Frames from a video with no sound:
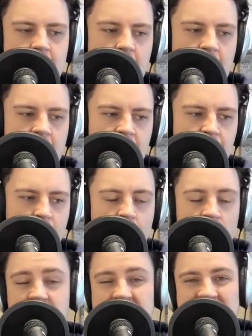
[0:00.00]
But I
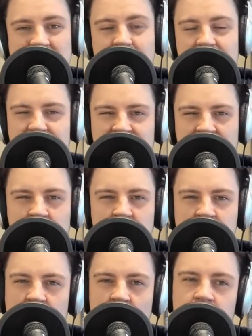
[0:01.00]
just haven't found the
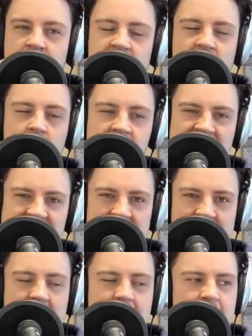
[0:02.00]
time to go and
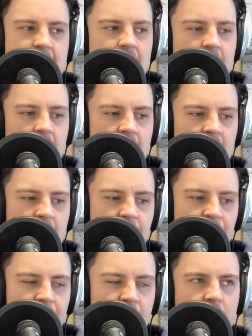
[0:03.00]
see
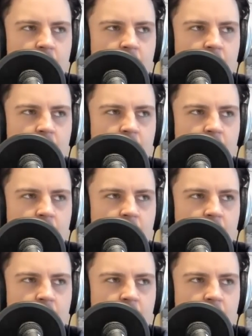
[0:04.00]
it.